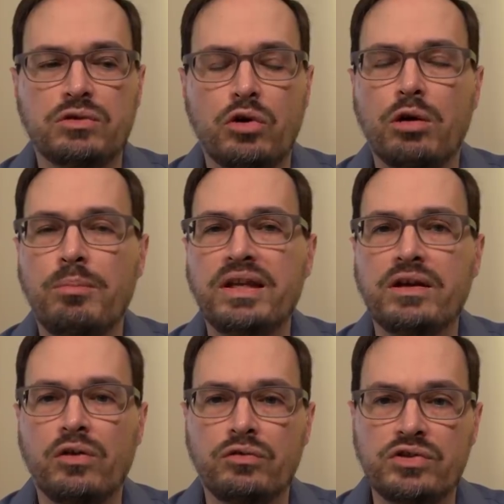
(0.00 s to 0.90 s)
there aren't many
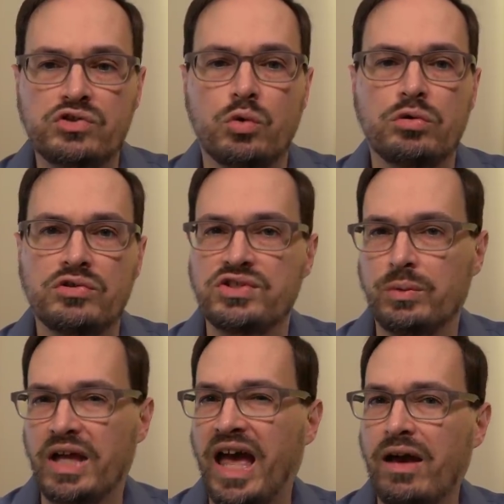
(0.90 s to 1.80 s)
other disorders that
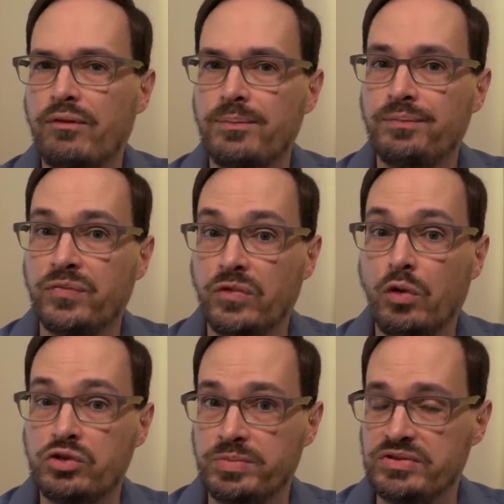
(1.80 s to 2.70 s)
would have
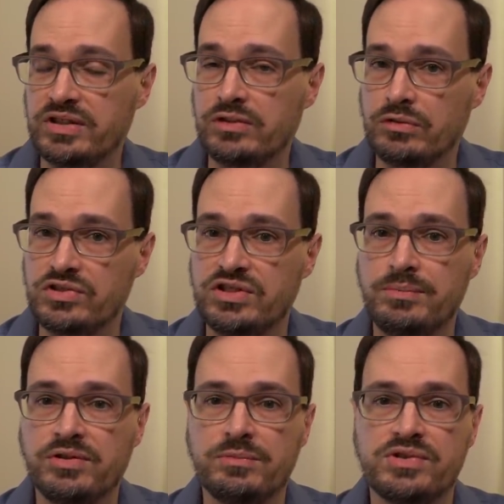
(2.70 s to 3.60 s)
those particular
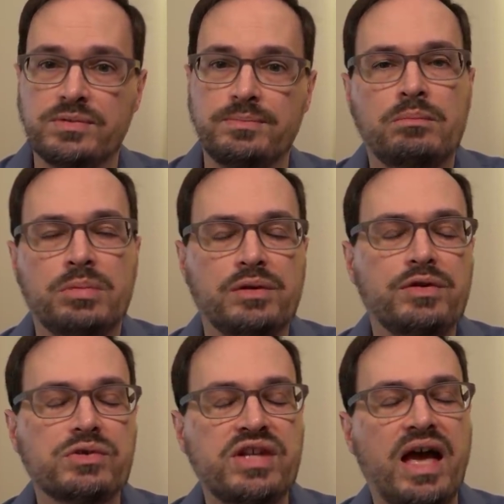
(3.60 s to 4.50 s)
symptoms. But if
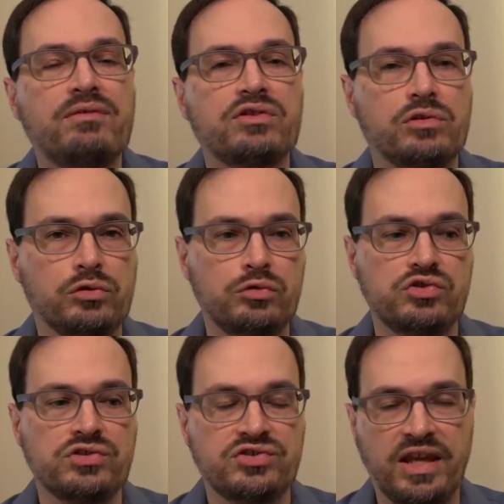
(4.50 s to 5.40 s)
he was having
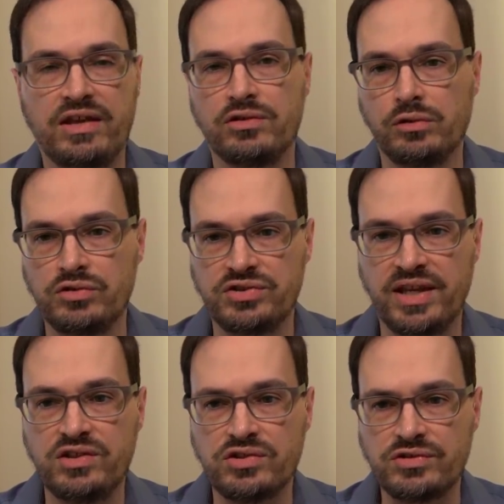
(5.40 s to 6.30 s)
delusions and
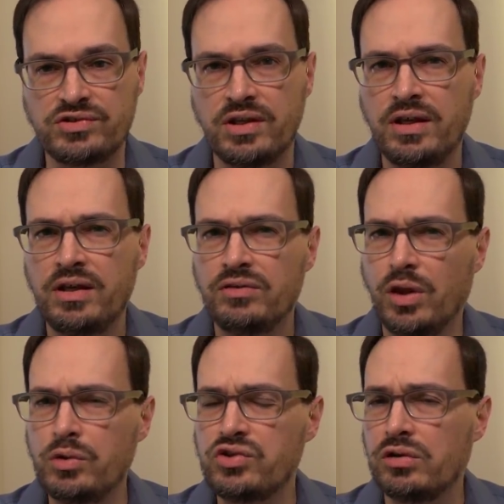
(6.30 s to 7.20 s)
hallucinations,
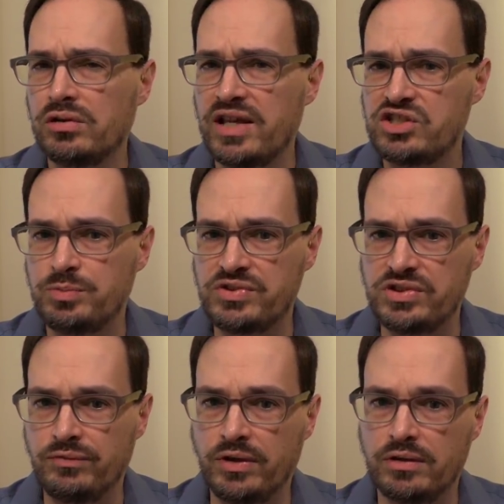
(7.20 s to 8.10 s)
those are less
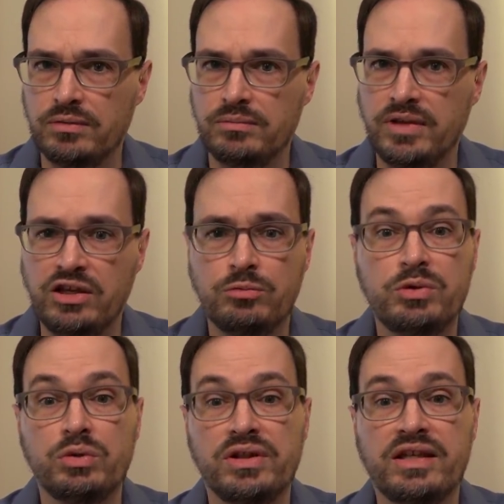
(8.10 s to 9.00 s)
specific. They could be
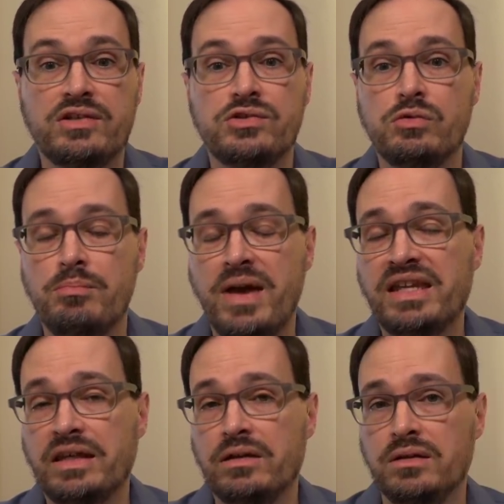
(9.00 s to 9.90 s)
related to
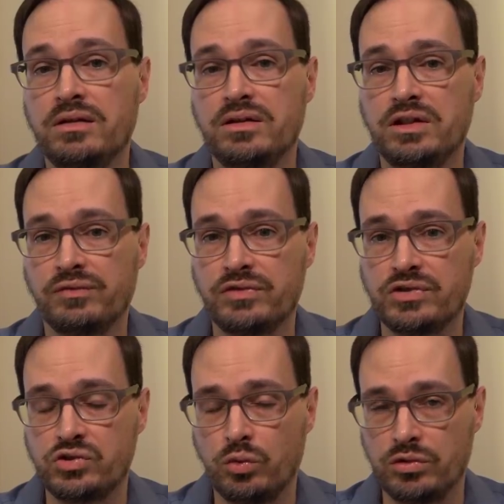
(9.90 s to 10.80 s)
many different
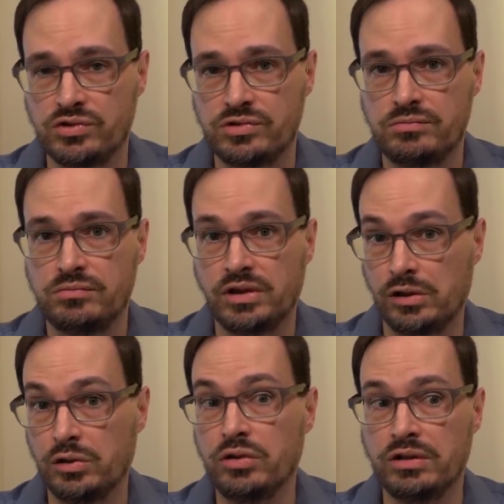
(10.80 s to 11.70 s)
disorders,
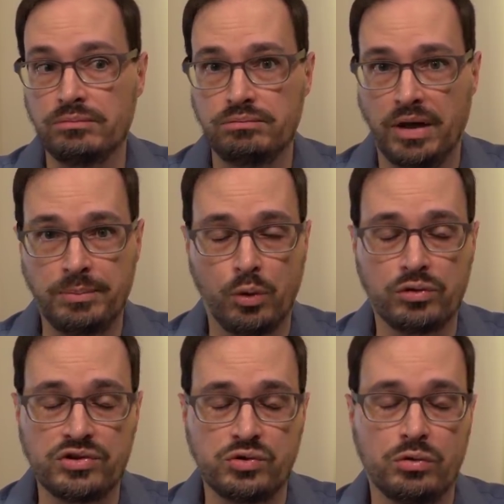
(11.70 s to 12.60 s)
including bipolar
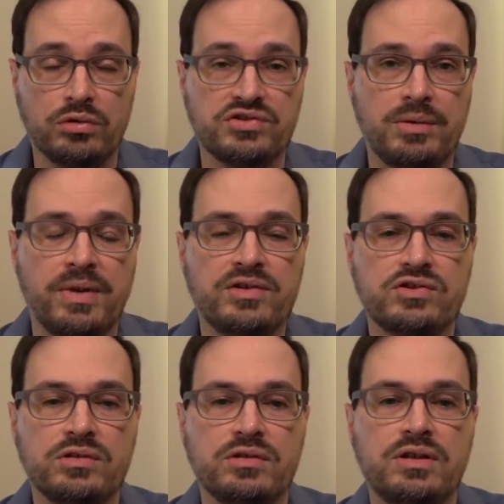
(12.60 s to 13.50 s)
disorder, as I
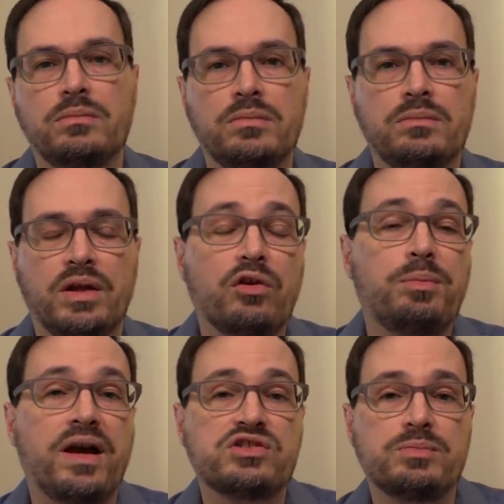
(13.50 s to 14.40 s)
mentioned. Another
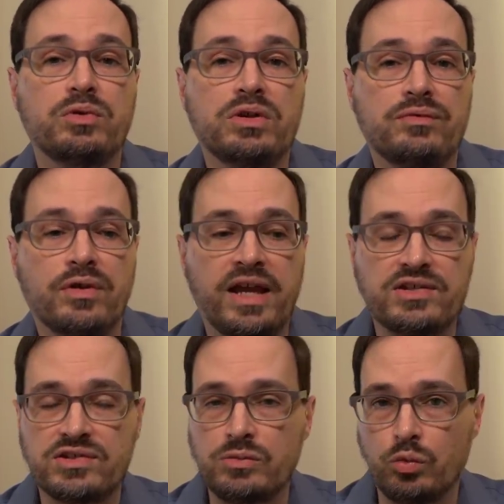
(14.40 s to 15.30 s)
possibility for
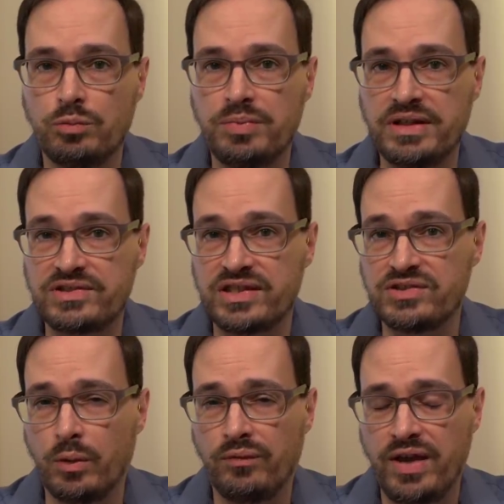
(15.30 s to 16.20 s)
Hansen would be
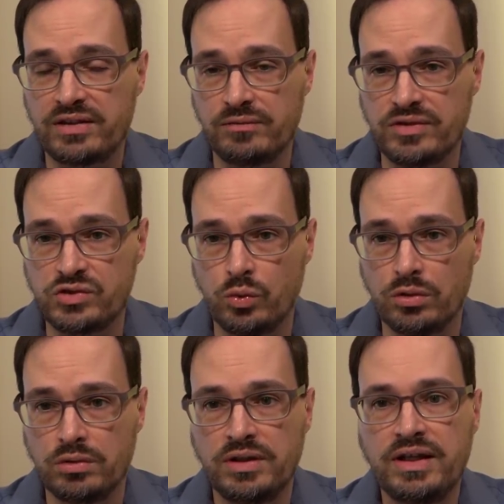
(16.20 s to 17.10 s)
schizoaffective
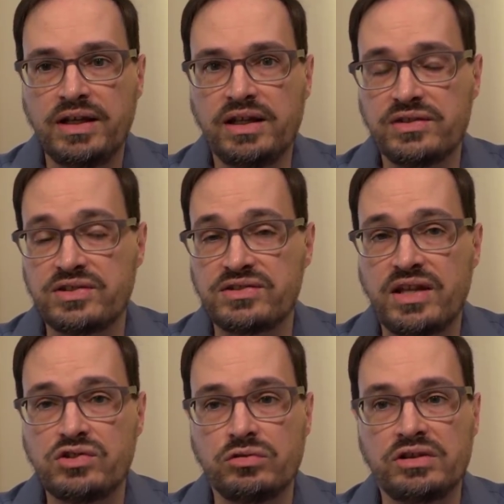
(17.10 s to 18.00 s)
disorder. It's
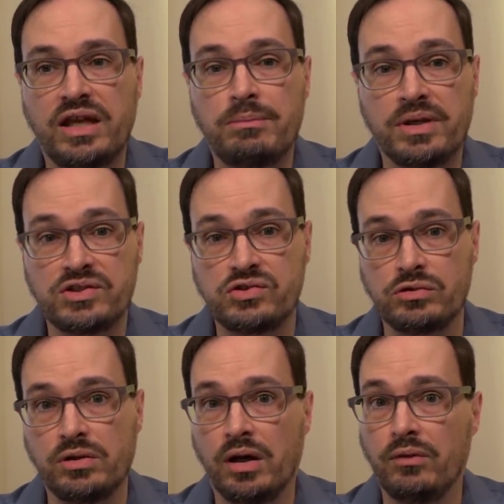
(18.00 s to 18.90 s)
essentially a
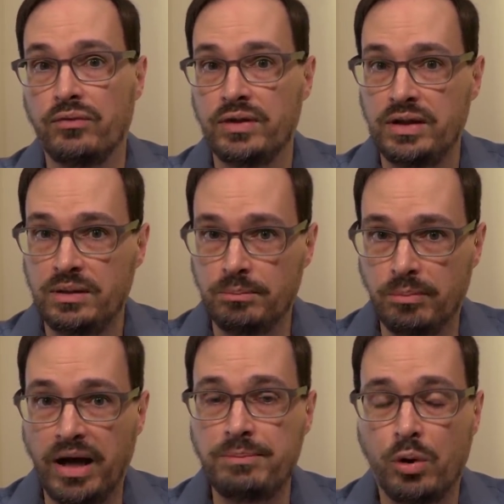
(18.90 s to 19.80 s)
mixture of
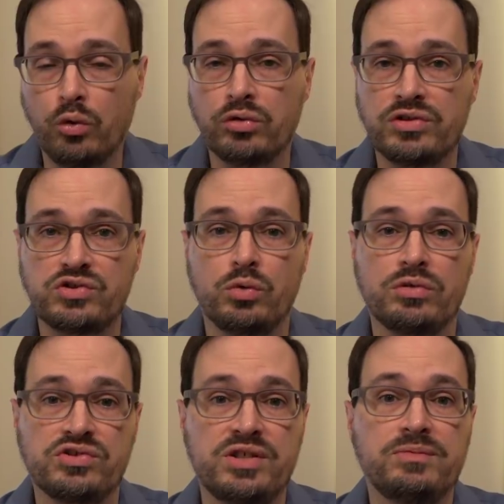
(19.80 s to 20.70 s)
bipolar disorder
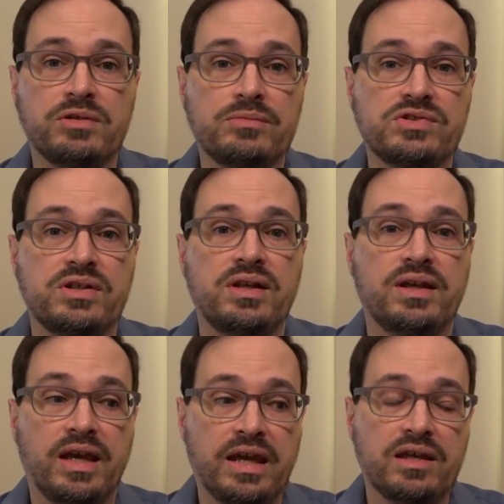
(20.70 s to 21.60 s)
symptoms
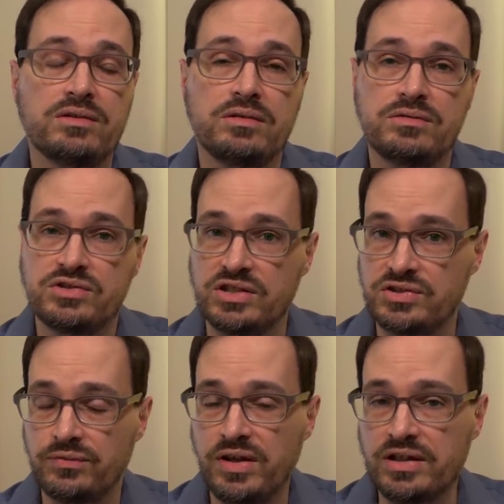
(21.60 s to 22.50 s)
and
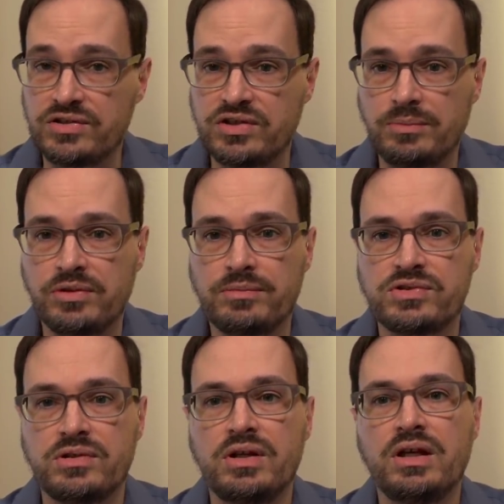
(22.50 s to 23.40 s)
schizophrenia
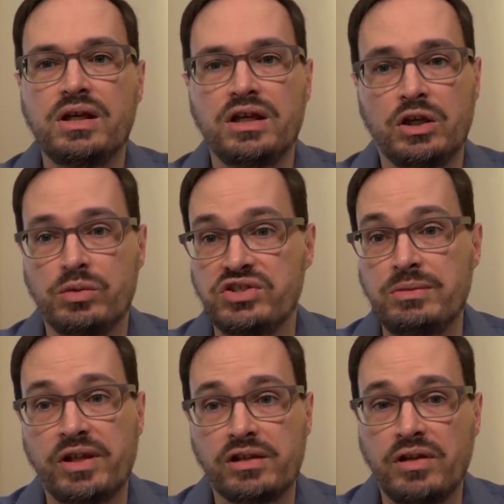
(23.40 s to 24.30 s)
symptoms. It would
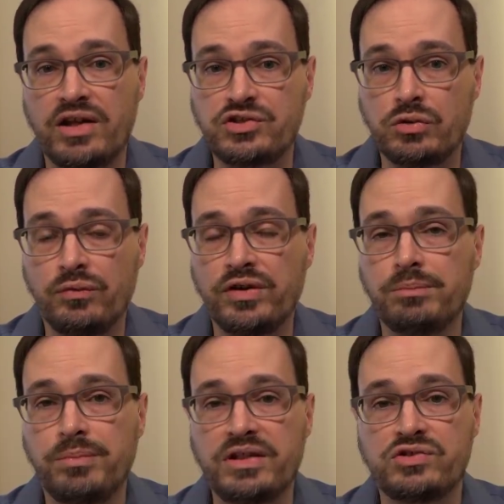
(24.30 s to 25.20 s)
seem like a logical
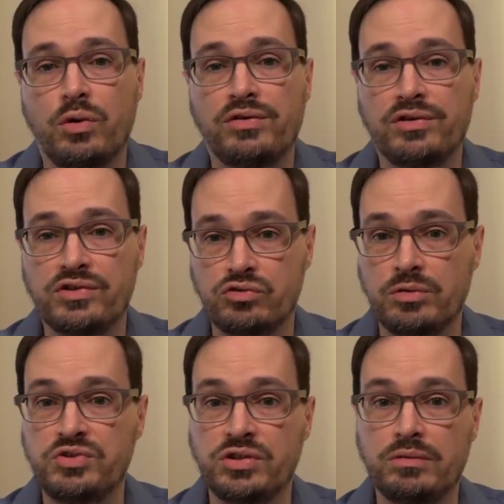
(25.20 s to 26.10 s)
fit based on the
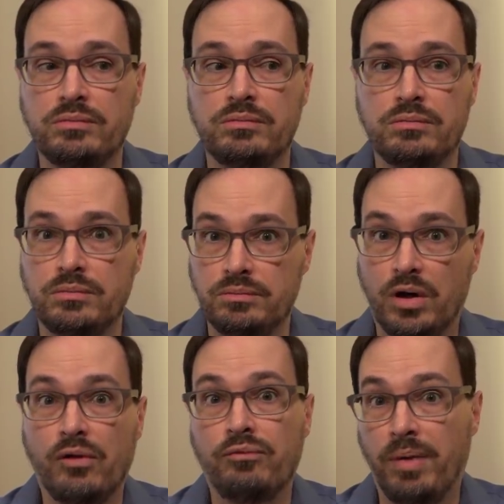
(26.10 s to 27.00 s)
description
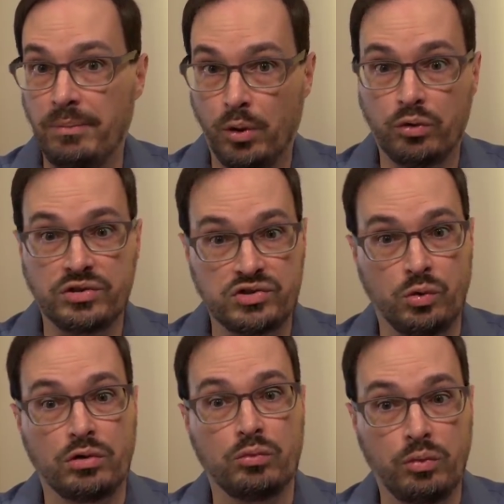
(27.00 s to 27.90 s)
of bipolar
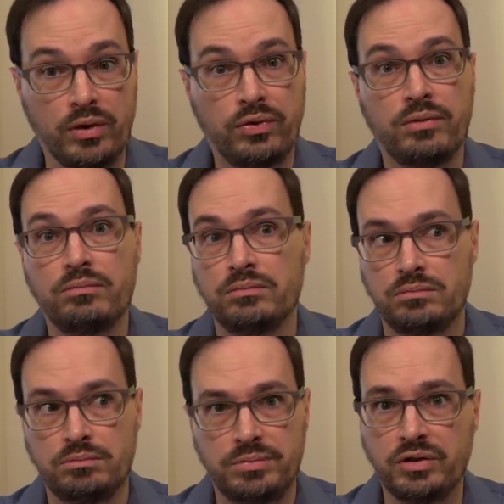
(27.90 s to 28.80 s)
disorder with
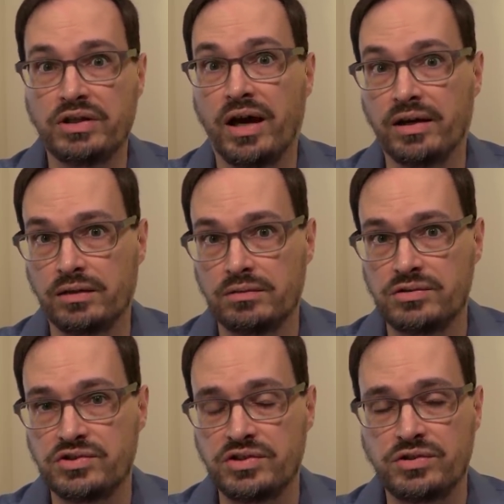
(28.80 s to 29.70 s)
periodic
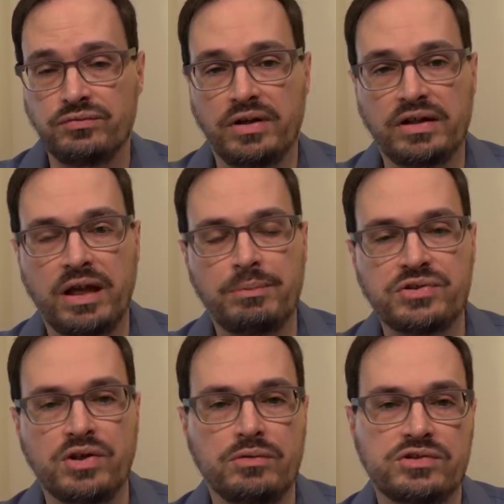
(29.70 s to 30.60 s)
schizophrenic
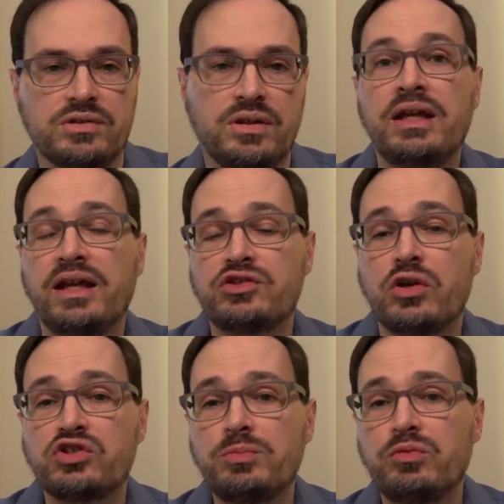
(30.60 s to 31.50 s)
episodes. It's
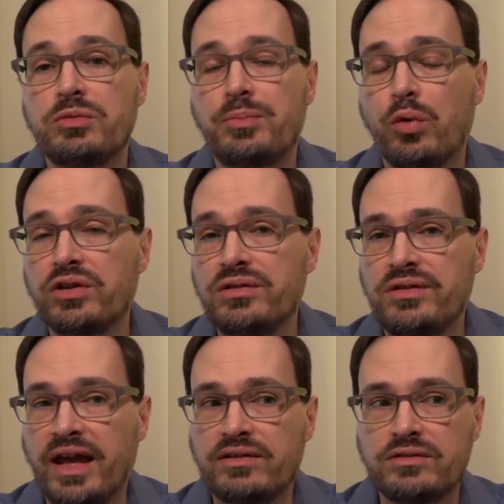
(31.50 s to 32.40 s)
also been reported
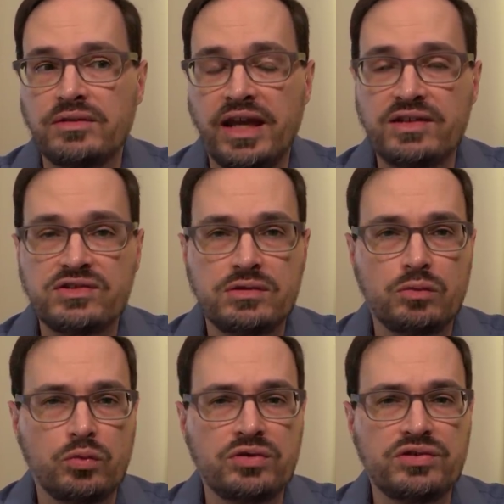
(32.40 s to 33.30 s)
that Hansen
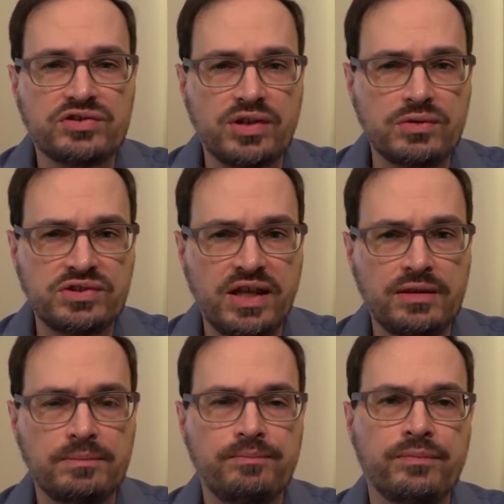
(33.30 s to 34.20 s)
would dissociate.